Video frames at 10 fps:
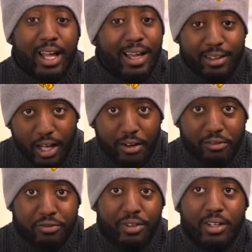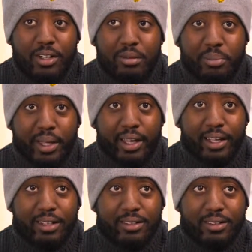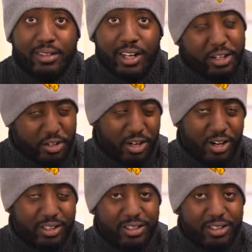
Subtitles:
I love being the underdog,